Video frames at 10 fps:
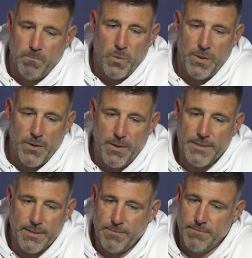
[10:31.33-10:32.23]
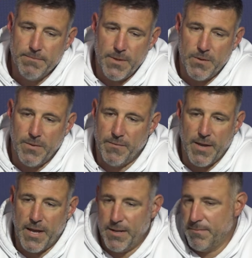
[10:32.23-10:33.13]
when there isn't, you know, they've
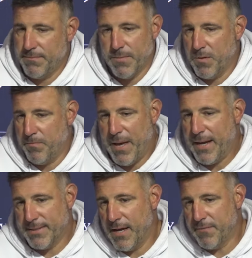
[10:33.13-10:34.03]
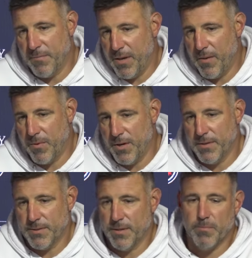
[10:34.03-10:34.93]
got to, the backs have to be able to,
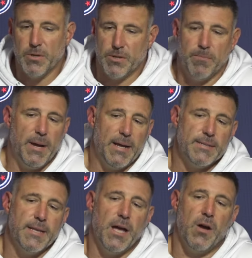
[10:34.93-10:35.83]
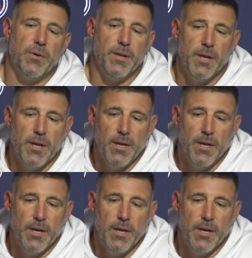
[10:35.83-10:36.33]
to put their pads down and,